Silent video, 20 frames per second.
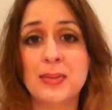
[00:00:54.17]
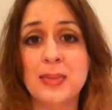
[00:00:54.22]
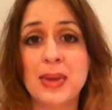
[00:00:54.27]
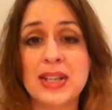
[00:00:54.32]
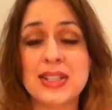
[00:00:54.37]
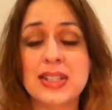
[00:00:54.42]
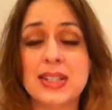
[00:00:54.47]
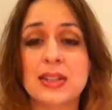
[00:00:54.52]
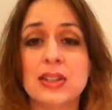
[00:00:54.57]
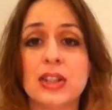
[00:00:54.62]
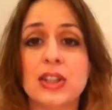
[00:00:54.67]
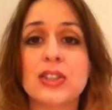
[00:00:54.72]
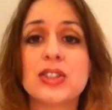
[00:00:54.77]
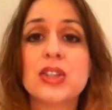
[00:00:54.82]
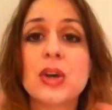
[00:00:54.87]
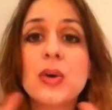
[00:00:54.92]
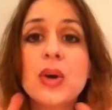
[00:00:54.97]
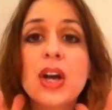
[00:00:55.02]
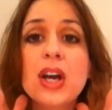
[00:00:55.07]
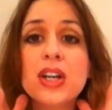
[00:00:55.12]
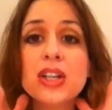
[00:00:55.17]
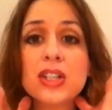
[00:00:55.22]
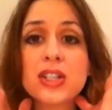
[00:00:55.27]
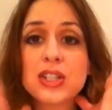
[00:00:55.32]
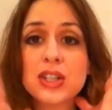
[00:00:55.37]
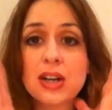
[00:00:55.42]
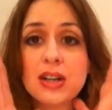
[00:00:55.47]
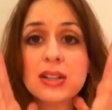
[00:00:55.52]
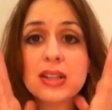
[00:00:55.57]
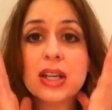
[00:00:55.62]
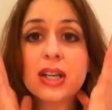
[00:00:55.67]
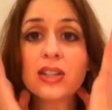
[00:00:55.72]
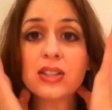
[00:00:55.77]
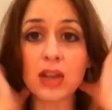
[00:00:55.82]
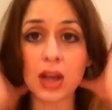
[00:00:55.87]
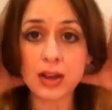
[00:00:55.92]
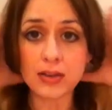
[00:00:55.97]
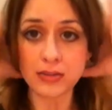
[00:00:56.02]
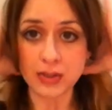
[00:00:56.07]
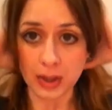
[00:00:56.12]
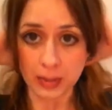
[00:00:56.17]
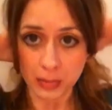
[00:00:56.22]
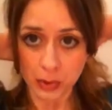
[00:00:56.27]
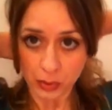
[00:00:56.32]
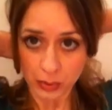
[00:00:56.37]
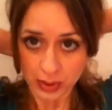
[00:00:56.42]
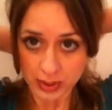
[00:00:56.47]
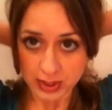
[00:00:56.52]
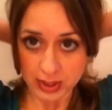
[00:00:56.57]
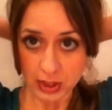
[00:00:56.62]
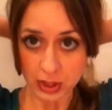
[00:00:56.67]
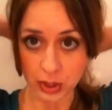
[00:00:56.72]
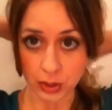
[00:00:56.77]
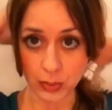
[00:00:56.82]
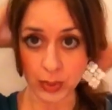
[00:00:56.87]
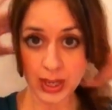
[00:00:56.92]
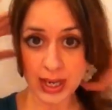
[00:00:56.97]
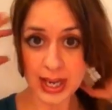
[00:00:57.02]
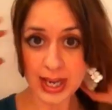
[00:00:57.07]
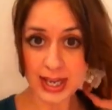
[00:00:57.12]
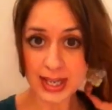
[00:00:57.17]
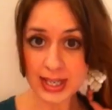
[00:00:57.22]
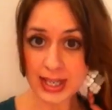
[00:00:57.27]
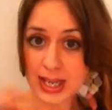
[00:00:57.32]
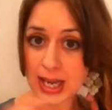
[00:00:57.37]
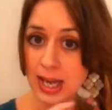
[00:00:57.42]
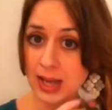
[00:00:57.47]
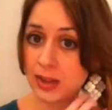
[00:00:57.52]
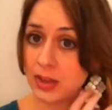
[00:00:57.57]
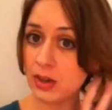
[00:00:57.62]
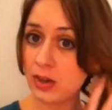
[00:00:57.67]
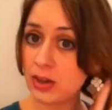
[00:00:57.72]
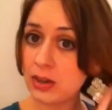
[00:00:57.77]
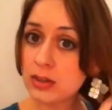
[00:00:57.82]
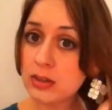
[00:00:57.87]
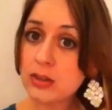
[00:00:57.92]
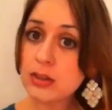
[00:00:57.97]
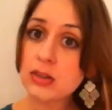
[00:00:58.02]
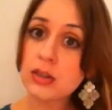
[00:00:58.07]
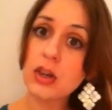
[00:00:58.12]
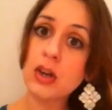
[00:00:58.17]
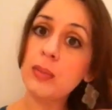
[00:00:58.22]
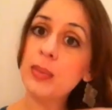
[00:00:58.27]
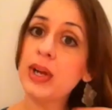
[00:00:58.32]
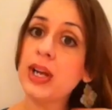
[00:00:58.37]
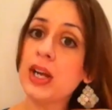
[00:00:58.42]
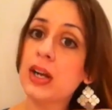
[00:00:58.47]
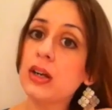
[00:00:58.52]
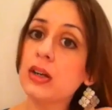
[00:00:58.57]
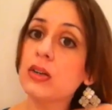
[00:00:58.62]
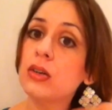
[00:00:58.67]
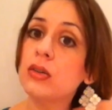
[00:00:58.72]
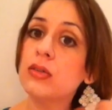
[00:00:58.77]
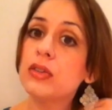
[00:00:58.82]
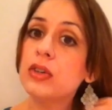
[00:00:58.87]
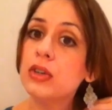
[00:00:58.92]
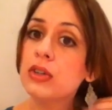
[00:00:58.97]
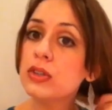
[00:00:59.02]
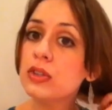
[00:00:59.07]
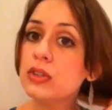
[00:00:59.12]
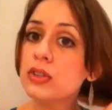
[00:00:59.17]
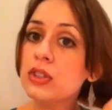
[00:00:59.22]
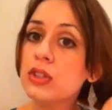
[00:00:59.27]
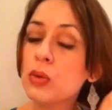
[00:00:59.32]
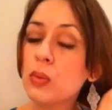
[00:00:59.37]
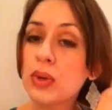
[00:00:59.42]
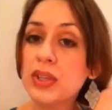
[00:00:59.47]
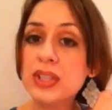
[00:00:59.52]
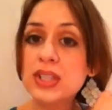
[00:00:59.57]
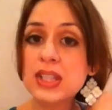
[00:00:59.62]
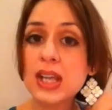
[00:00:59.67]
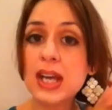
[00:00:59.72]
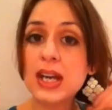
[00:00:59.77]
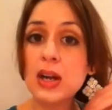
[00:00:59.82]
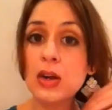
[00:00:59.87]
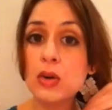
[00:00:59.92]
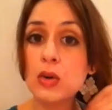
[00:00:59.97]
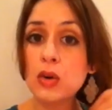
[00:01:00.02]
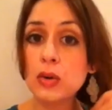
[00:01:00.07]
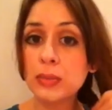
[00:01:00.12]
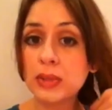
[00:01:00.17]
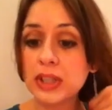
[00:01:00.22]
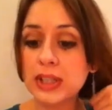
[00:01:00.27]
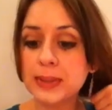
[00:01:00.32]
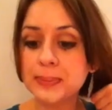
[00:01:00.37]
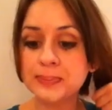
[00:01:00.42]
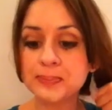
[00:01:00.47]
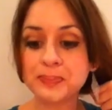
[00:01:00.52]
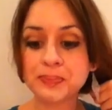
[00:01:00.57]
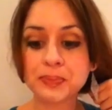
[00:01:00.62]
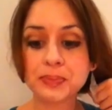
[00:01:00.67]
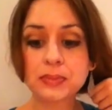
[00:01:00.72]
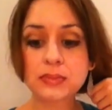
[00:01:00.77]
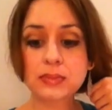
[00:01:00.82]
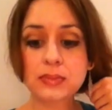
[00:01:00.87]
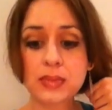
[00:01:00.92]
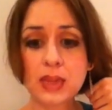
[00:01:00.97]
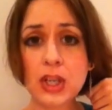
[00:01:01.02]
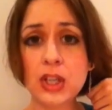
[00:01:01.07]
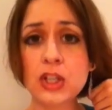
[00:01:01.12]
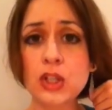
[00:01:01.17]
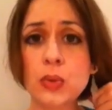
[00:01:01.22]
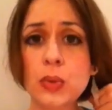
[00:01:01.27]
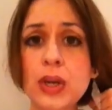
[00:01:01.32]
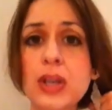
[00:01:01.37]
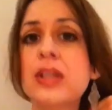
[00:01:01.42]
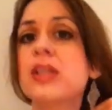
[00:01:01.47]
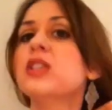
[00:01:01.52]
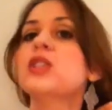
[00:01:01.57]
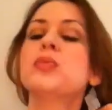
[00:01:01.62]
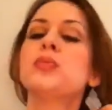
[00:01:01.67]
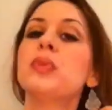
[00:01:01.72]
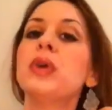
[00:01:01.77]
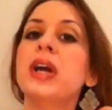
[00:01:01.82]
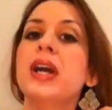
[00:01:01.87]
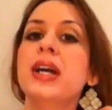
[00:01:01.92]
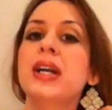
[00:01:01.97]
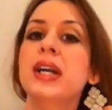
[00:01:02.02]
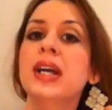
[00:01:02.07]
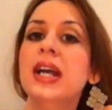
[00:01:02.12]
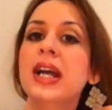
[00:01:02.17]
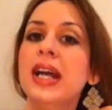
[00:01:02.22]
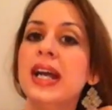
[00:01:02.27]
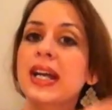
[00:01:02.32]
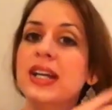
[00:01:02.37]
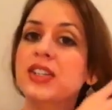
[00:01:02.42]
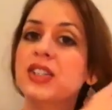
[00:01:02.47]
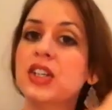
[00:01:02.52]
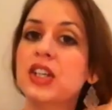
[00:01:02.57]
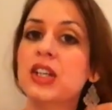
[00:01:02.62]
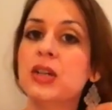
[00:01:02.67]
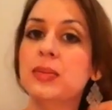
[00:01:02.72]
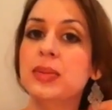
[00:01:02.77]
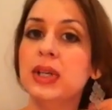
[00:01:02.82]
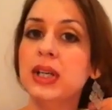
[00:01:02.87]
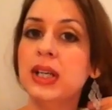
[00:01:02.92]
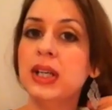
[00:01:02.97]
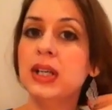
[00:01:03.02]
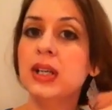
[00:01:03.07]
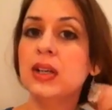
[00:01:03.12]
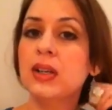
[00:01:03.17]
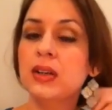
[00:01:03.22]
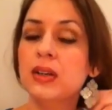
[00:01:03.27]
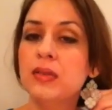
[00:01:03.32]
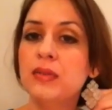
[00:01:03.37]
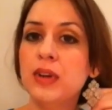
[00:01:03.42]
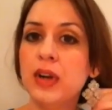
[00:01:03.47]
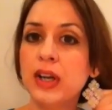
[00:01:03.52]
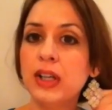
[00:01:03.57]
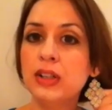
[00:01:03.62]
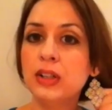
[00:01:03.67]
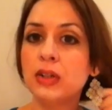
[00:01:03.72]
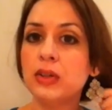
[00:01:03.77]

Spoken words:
messy look. So to start things off, I'm going to gather all my hair over to one side. Now normally to wear this braid, it's going to be very